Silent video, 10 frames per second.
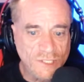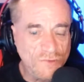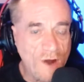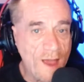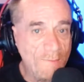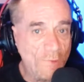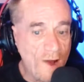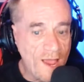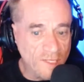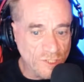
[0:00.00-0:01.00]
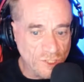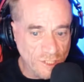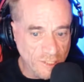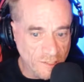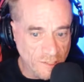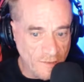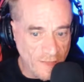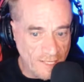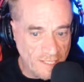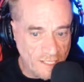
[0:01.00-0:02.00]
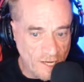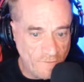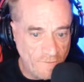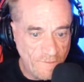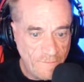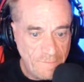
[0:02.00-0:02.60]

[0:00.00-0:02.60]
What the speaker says: dry branch into that stuff,